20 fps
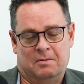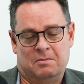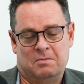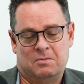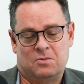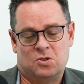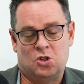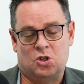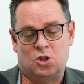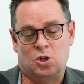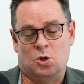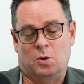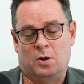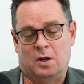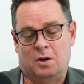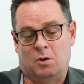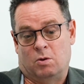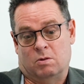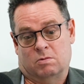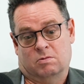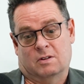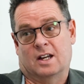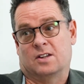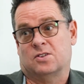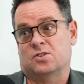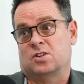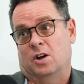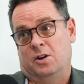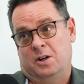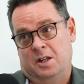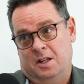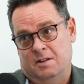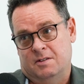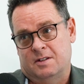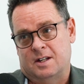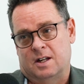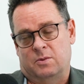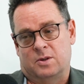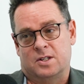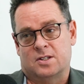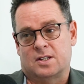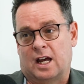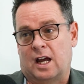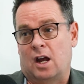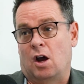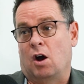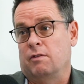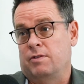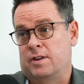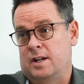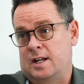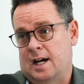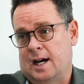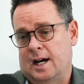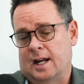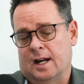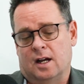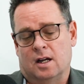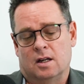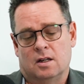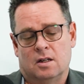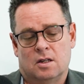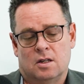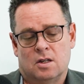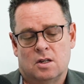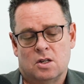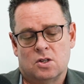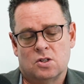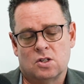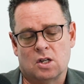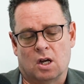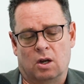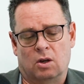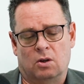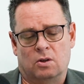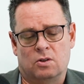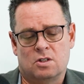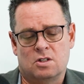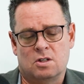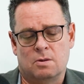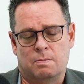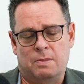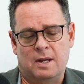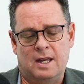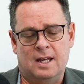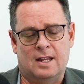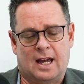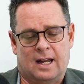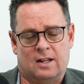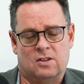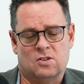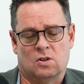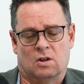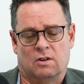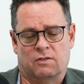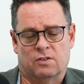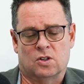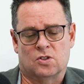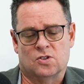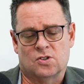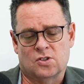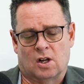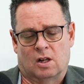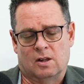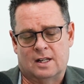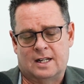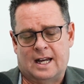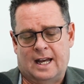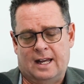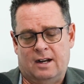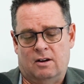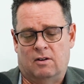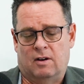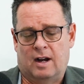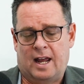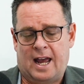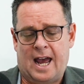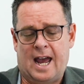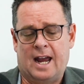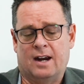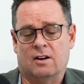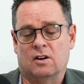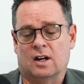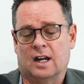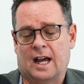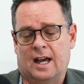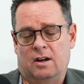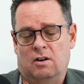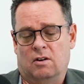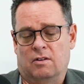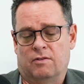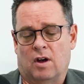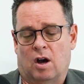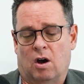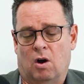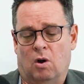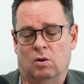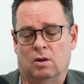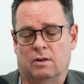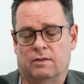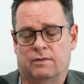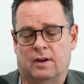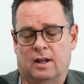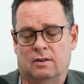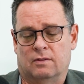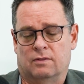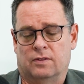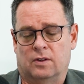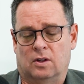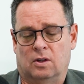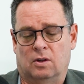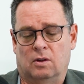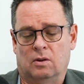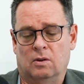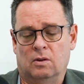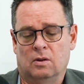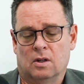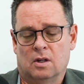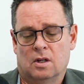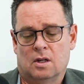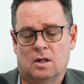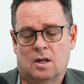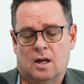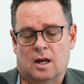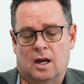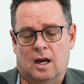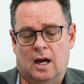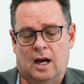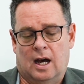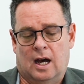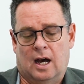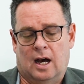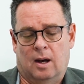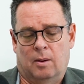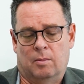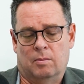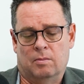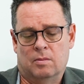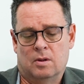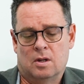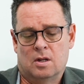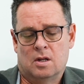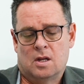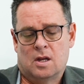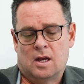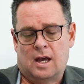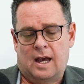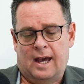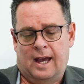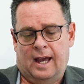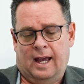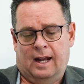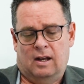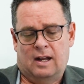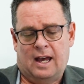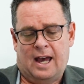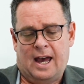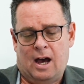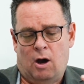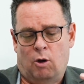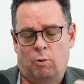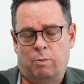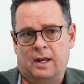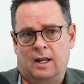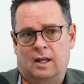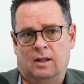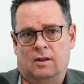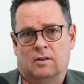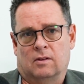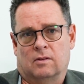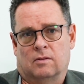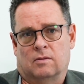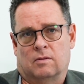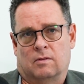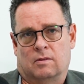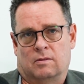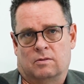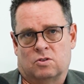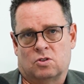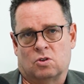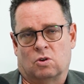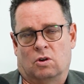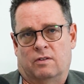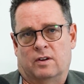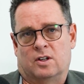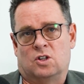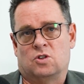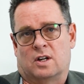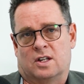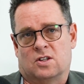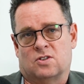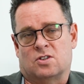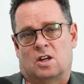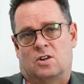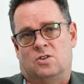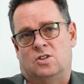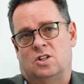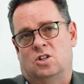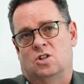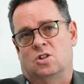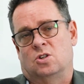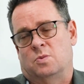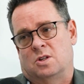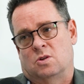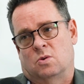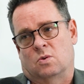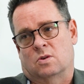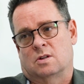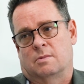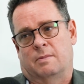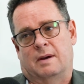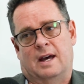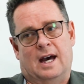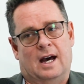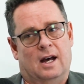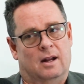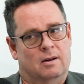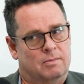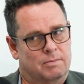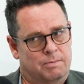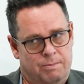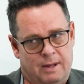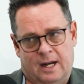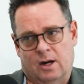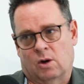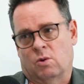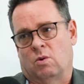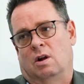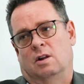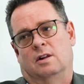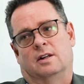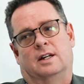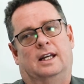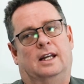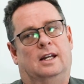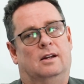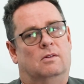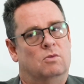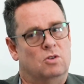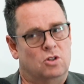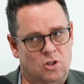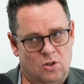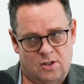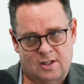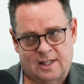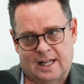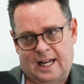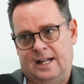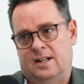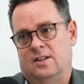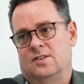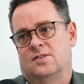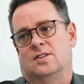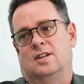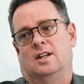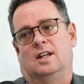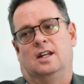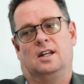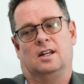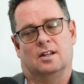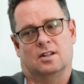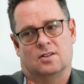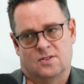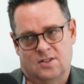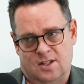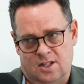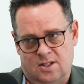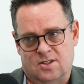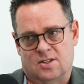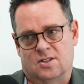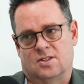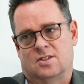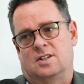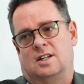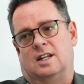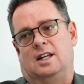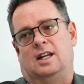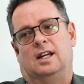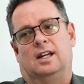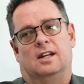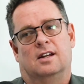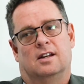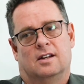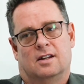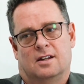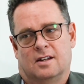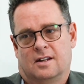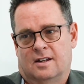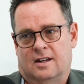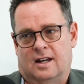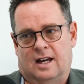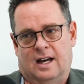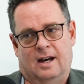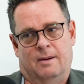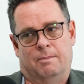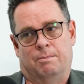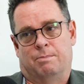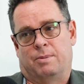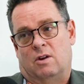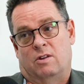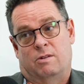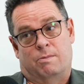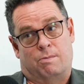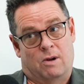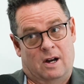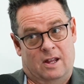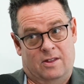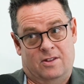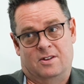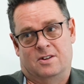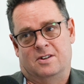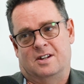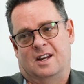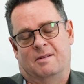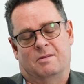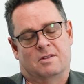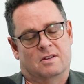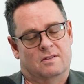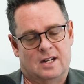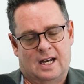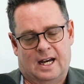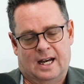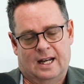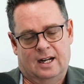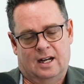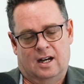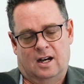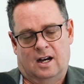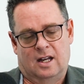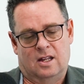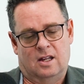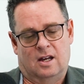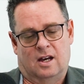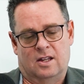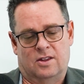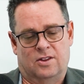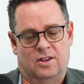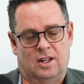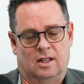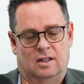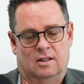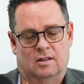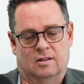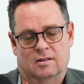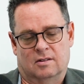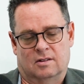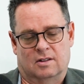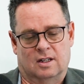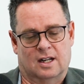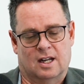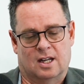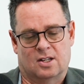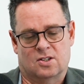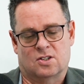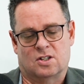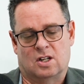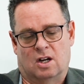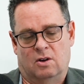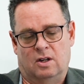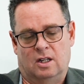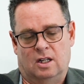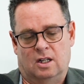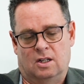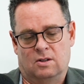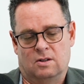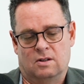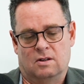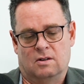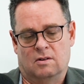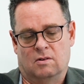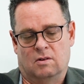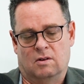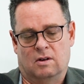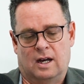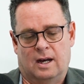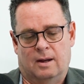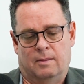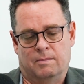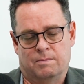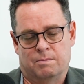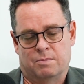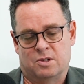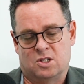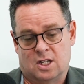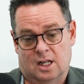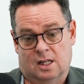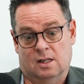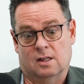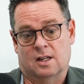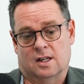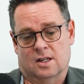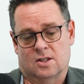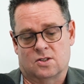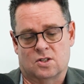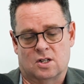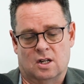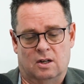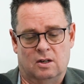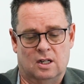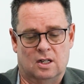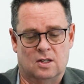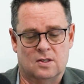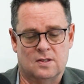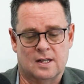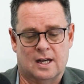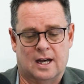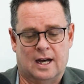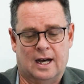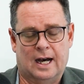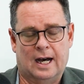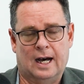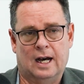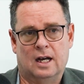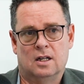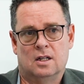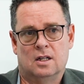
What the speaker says: steward or custodian, dare we say, of the data. So to be that sort of consolidator and aggregator of the whole of fund view, and helping sort of address those issues we talked about, better quality, reduced latency, consistency, both breadth and depth of data. I think the custodian, particularly custodians, are